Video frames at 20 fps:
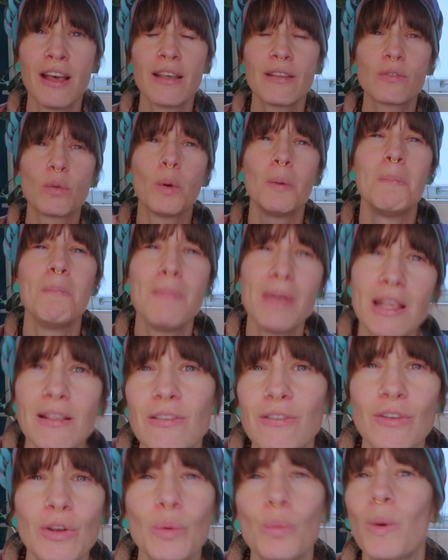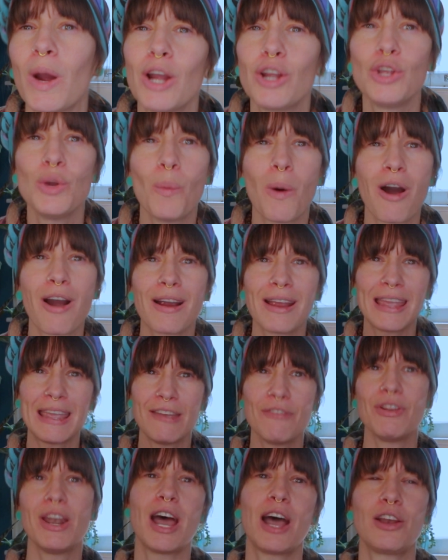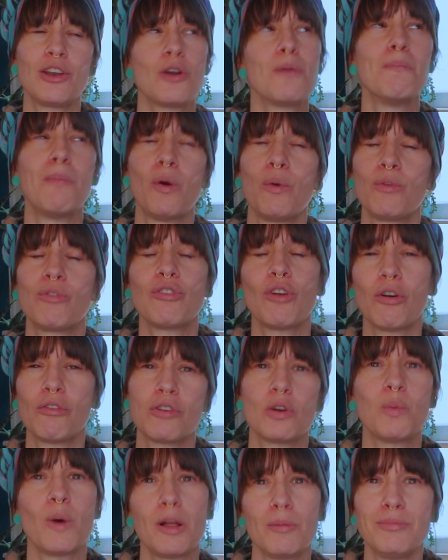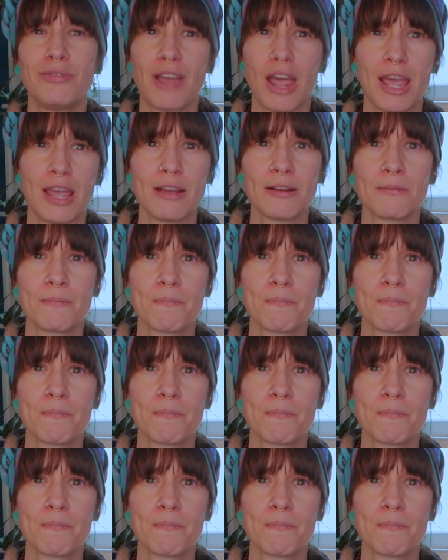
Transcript: So it meets you where you are even on your most overwhelmed day.